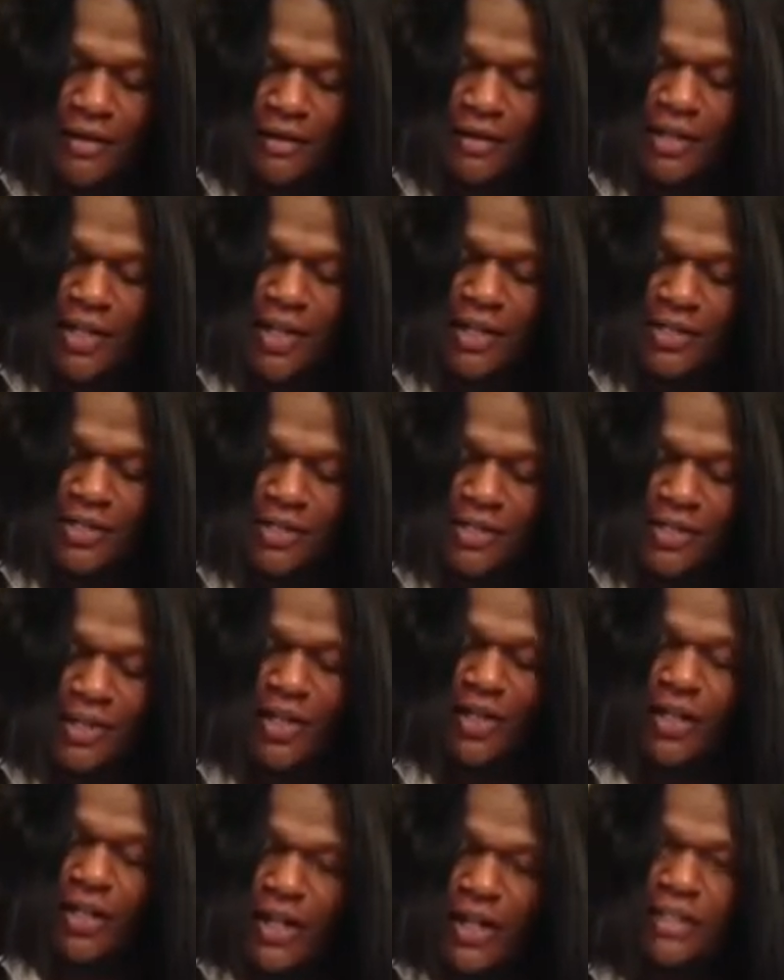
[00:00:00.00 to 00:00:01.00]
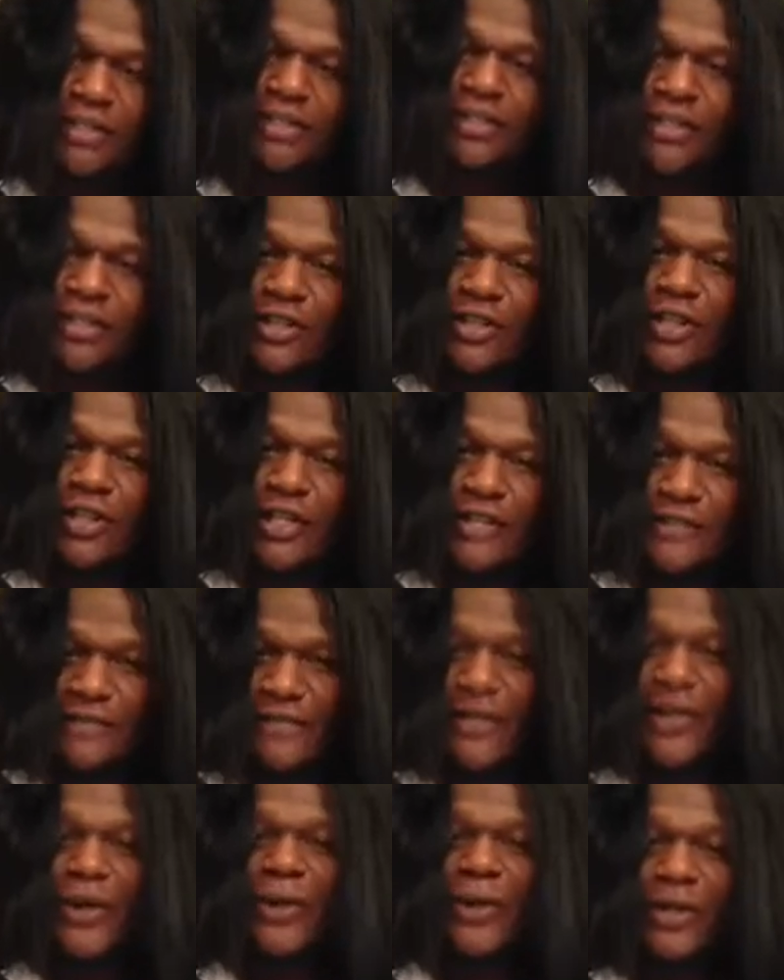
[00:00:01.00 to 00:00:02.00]
That's good. That's good. That's
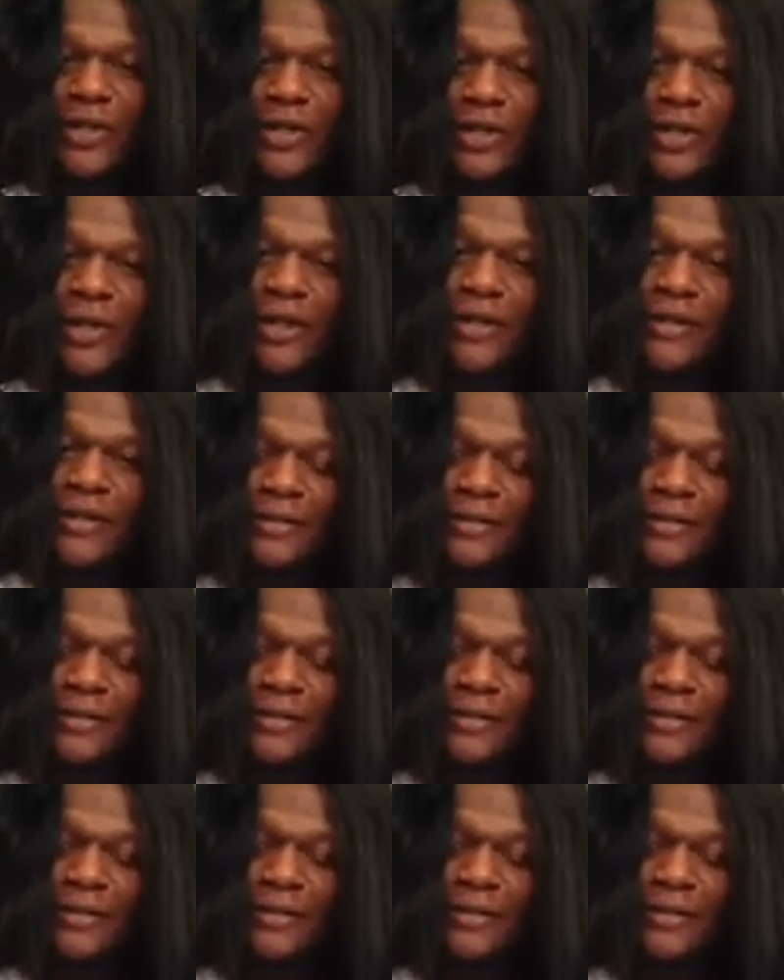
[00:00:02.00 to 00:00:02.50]
very good.